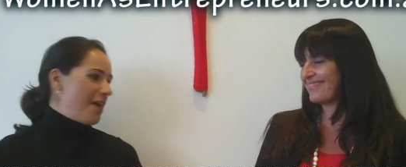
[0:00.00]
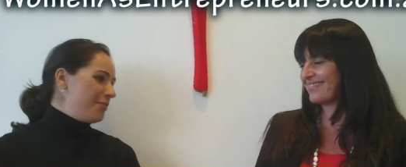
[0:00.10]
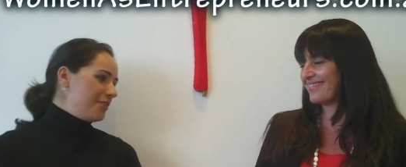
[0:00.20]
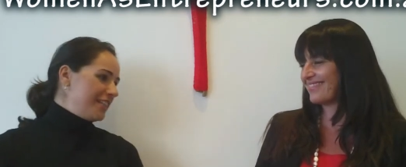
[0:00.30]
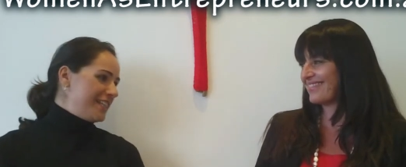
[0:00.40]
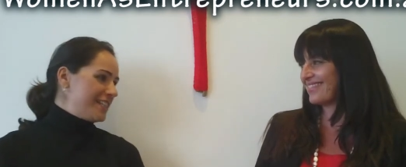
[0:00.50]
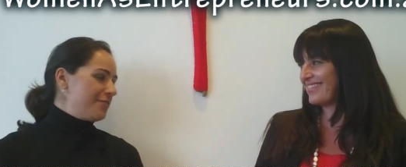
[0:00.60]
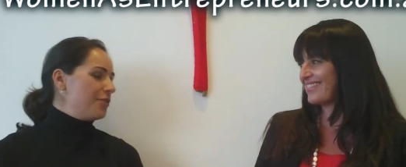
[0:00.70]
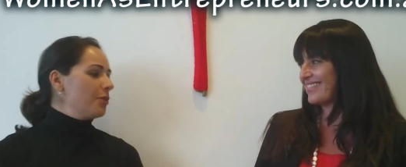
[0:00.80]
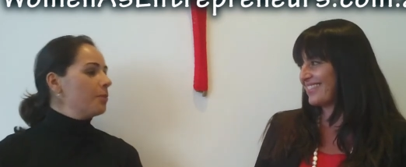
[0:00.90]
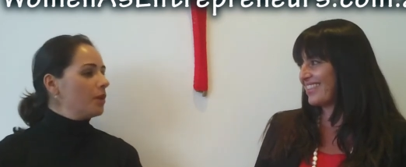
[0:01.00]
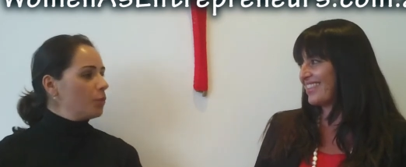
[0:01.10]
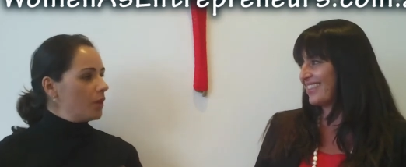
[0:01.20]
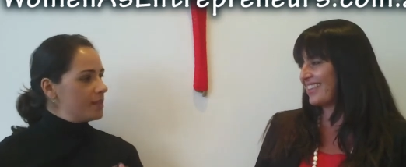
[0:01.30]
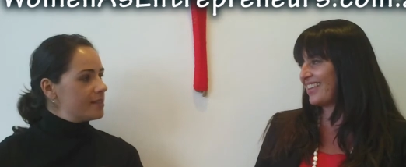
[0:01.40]
Speaker 1: every day is different but
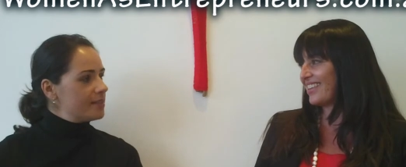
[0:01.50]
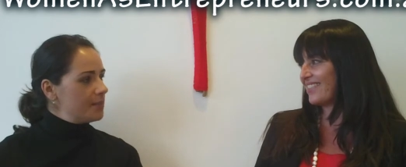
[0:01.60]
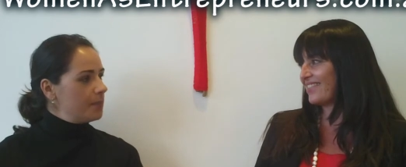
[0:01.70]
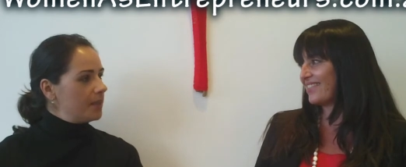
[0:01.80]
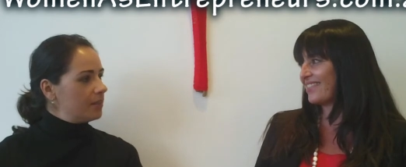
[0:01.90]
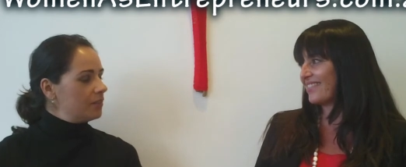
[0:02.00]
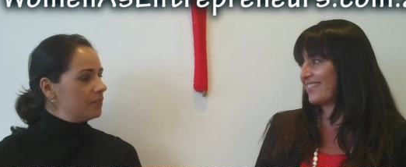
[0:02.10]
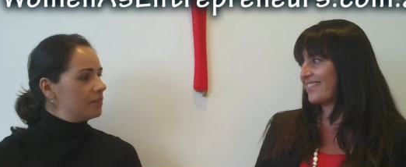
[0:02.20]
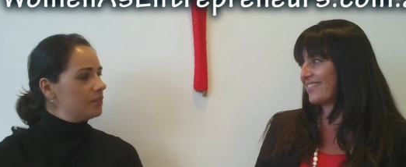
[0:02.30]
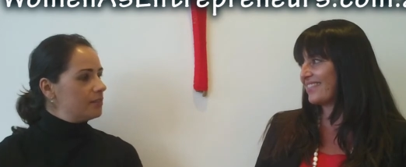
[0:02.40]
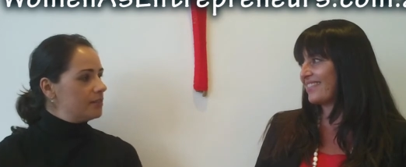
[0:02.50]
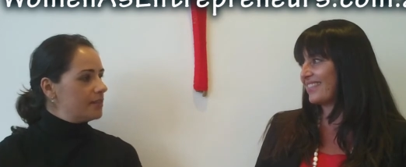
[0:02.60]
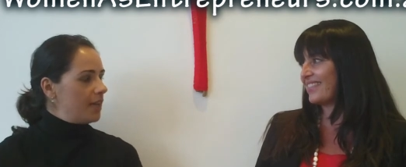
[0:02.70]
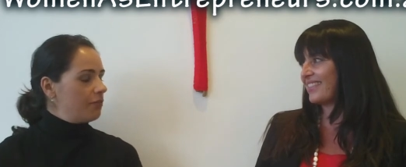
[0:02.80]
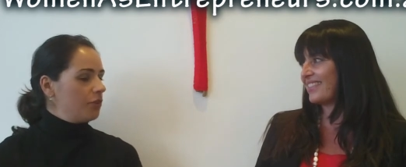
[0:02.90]
what is a typical
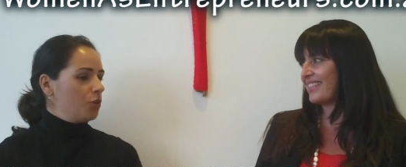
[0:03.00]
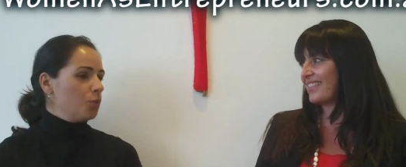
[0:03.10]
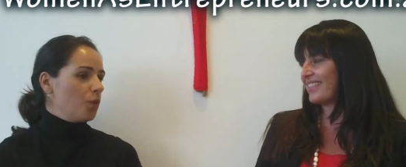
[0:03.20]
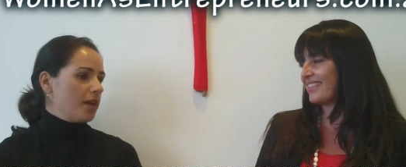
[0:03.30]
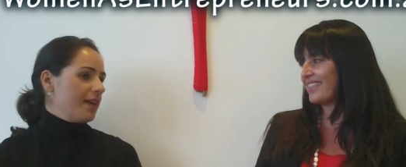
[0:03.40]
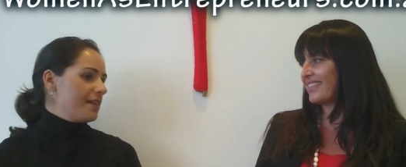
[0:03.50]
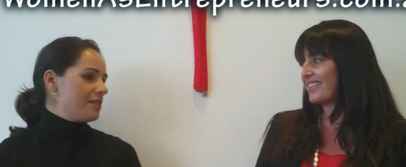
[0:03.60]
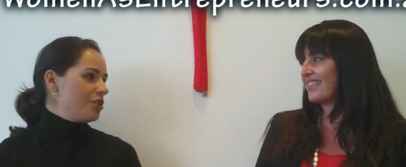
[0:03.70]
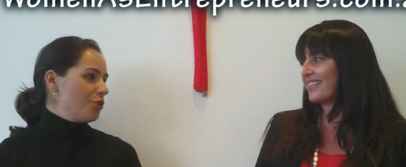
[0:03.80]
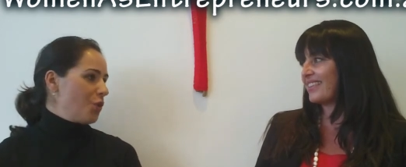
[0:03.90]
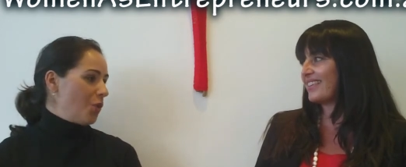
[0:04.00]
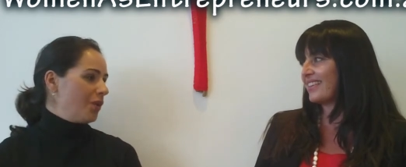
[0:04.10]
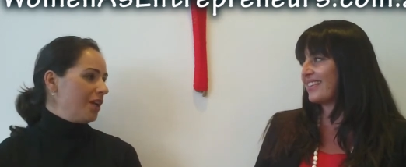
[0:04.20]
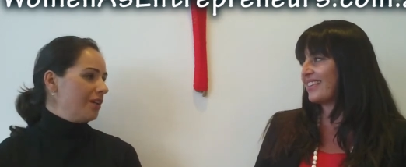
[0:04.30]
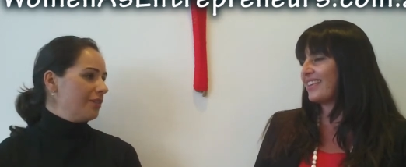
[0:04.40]
day for you what gets you
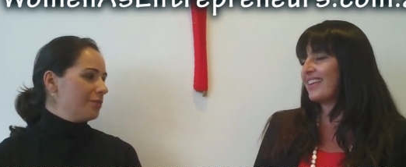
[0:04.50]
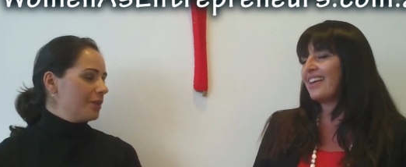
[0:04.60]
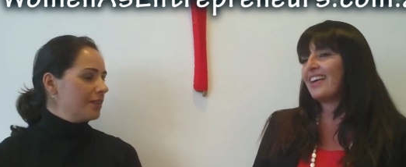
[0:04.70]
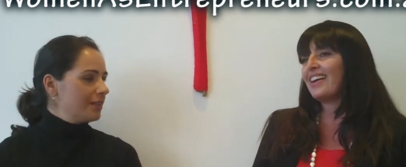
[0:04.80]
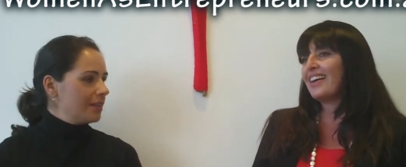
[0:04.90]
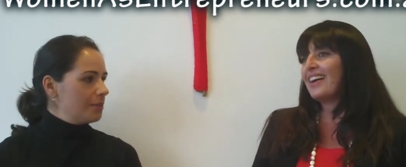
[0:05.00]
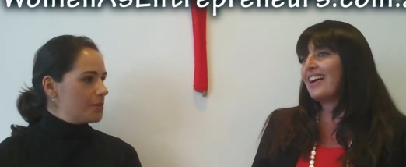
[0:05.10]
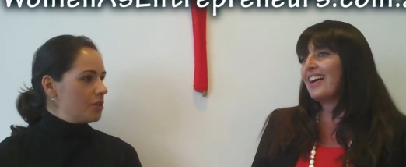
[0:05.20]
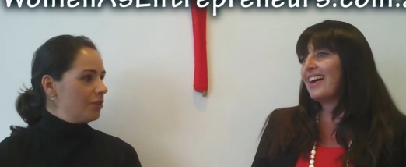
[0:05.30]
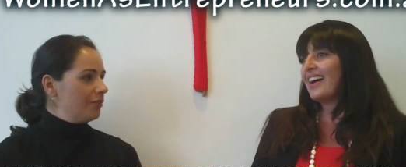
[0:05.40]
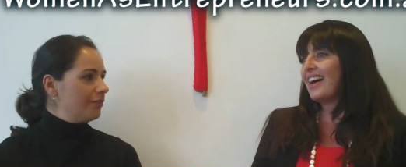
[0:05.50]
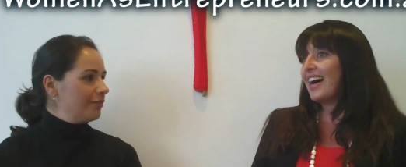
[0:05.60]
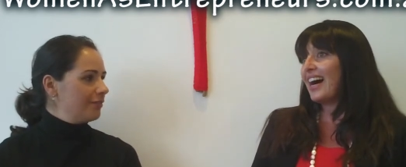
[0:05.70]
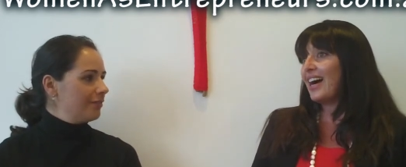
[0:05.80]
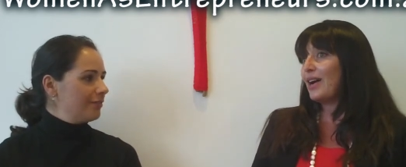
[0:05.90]
going what keeps you
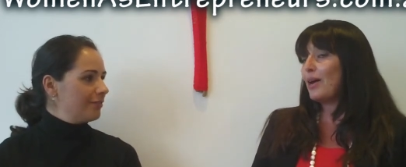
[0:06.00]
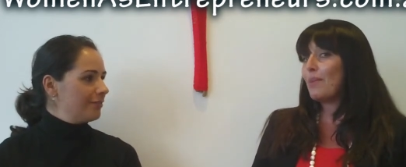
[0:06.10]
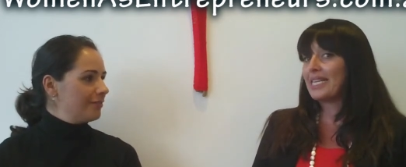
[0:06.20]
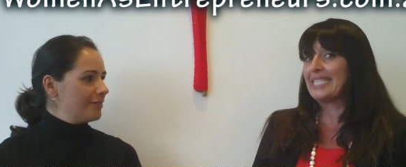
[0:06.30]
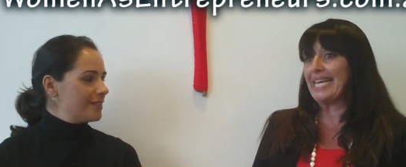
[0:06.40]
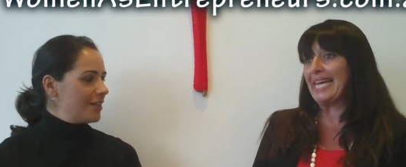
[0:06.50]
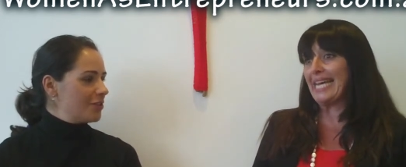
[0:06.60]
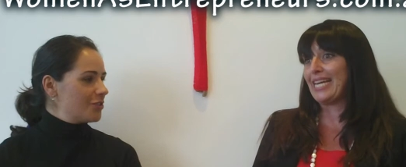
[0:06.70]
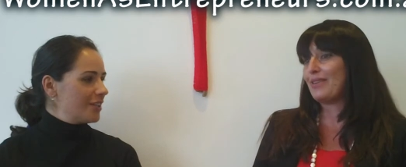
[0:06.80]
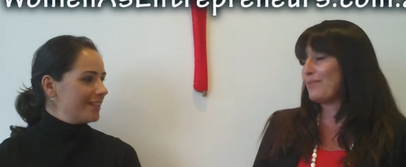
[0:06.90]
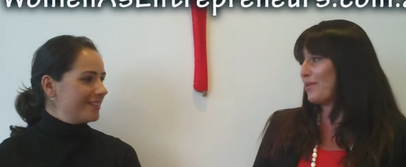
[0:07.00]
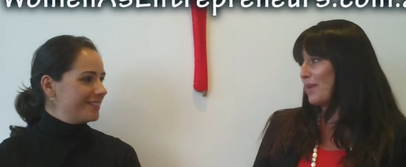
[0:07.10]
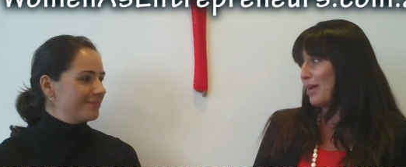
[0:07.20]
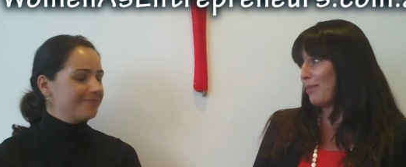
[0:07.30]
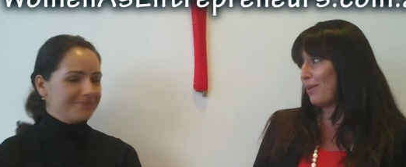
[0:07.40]
Speaker 2: uh, my team of
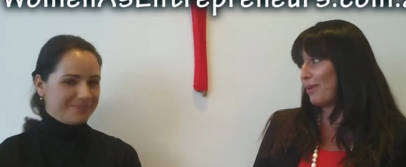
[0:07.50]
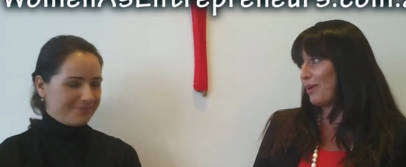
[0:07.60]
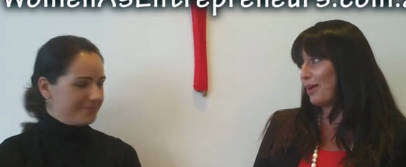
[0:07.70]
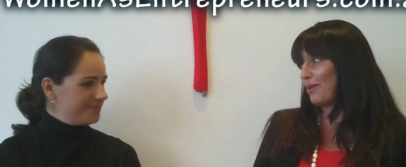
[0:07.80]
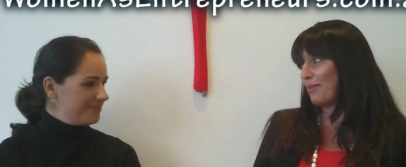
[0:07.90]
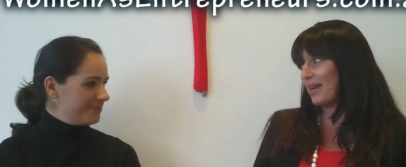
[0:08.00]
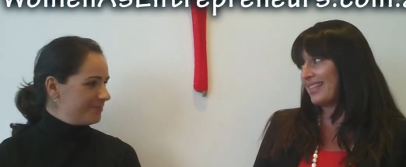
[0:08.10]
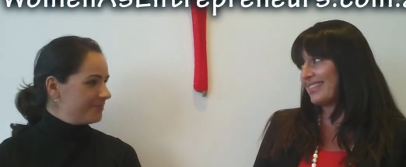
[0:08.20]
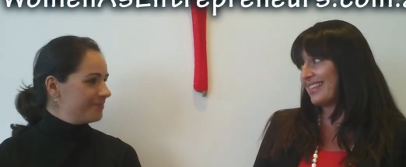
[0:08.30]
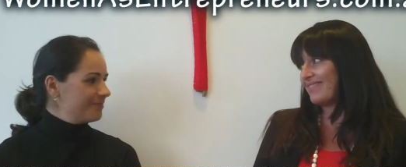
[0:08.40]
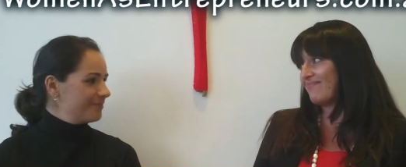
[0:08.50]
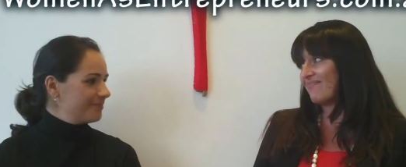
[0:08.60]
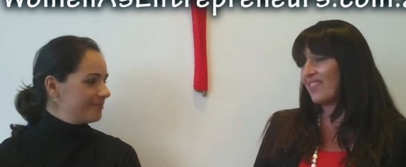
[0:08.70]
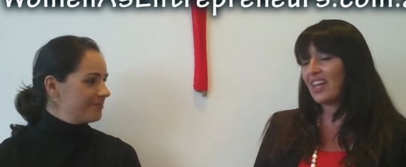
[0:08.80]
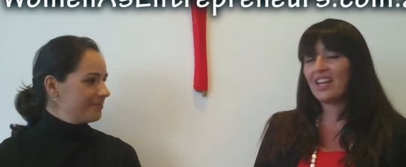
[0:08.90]
people are amazing.
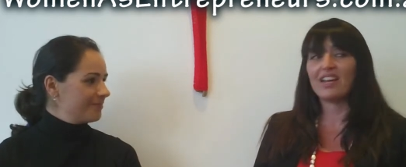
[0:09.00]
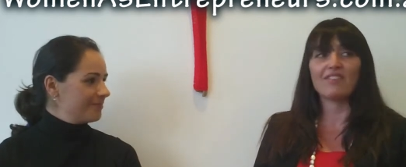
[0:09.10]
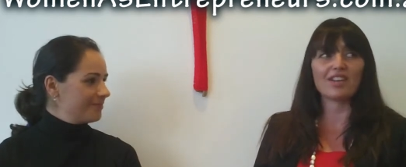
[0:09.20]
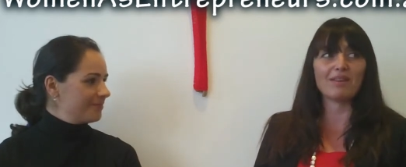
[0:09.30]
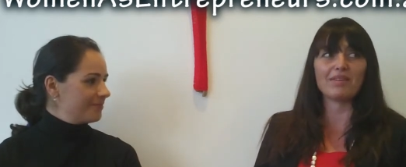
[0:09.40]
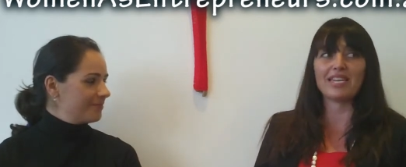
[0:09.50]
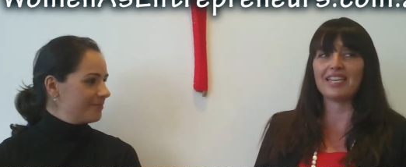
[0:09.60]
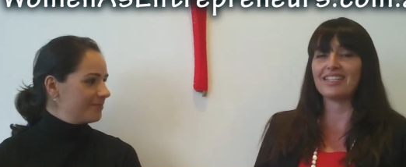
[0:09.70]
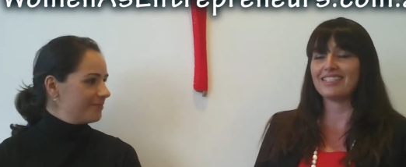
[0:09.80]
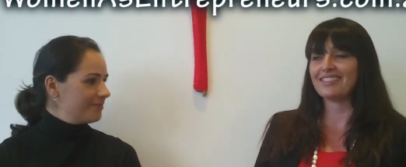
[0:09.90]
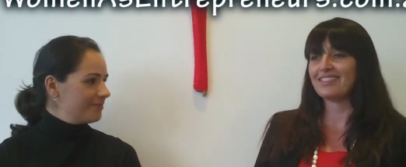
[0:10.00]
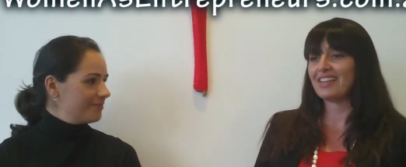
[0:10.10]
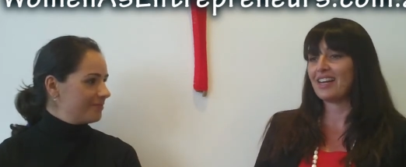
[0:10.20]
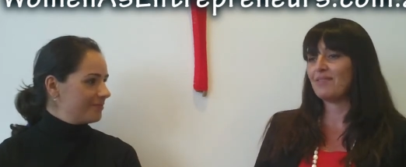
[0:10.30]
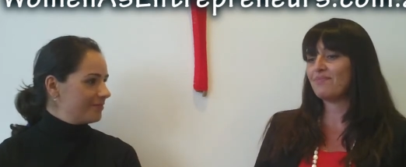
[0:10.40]
I love coming in and
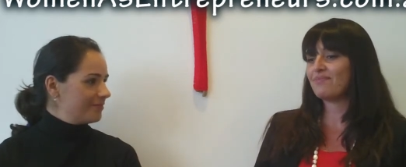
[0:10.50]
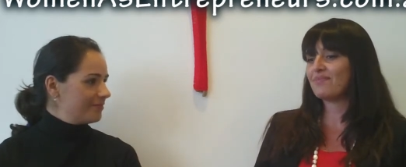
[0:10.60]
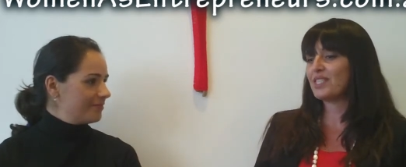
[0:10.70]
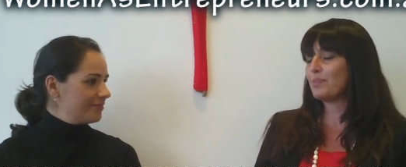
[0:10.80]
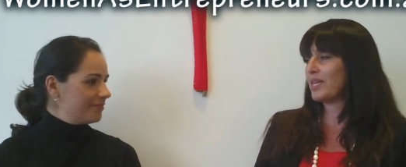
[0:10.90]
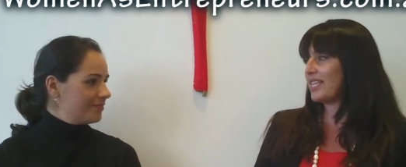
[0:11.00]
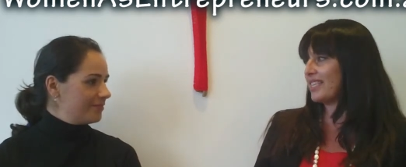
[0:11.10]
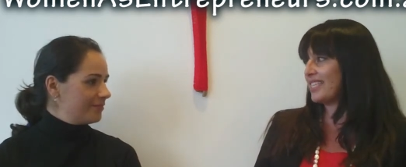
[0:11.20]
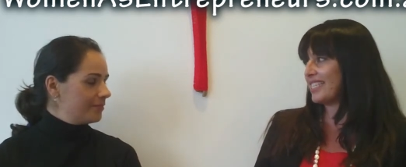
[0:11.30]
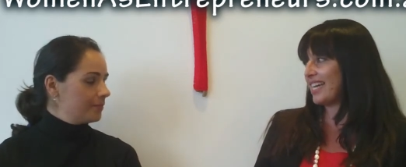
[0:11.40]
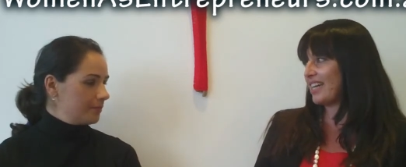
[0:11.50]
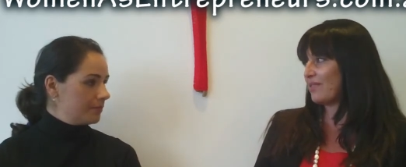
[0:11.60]
um, spending the day